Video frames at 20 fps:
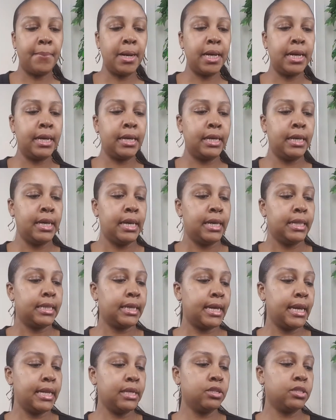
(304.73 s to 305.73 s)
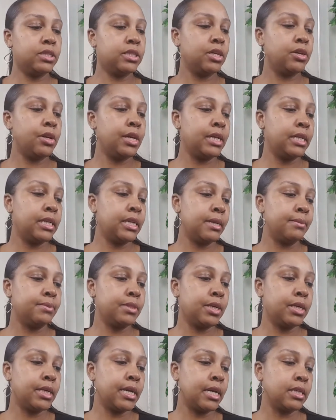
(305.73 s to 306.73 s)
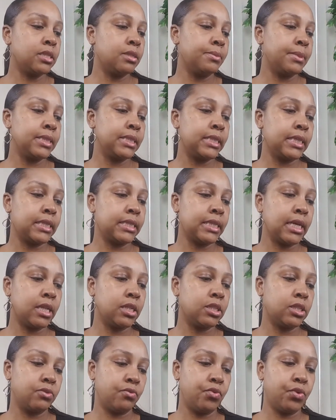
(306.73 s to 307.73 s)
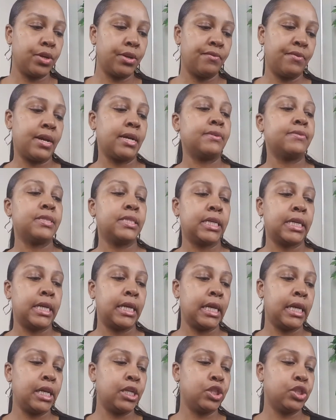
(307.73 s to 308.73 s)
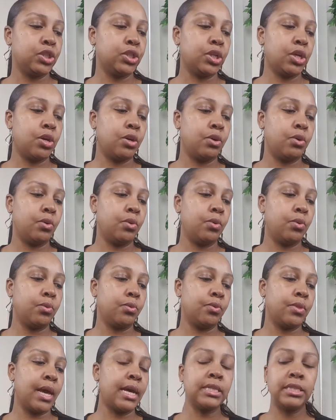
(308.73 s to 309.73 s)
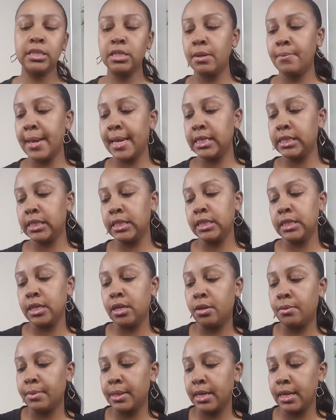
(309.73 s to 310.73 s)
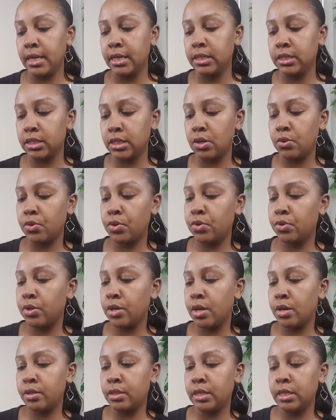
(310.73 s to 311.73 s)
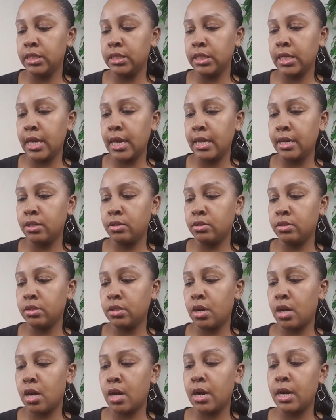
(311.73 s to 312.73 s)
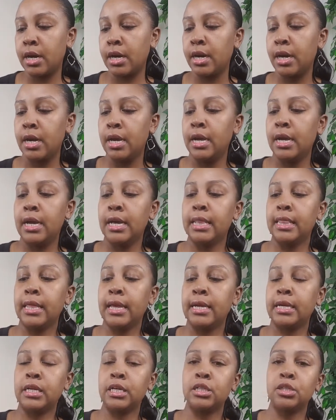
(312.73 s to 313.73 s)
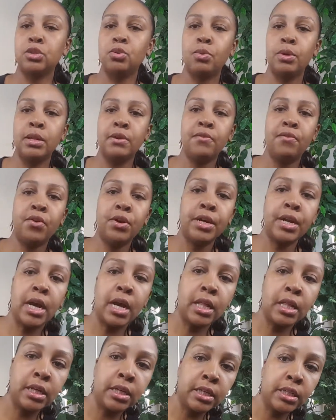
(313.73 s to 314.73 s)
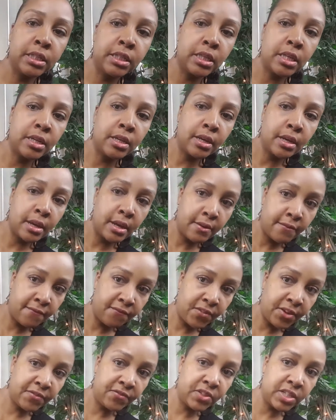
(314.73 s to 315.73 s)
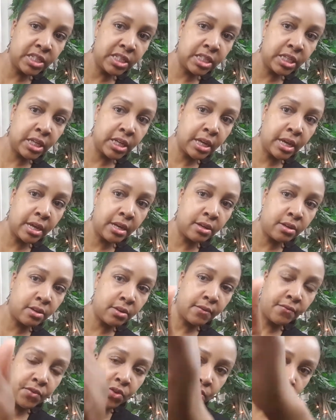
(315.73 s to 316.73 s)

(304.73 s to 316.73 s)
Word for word: but the candle still ended up turning out to be $6.45 each. So that's an amazing deal because, you know, these candles are like $24.50. I don't know if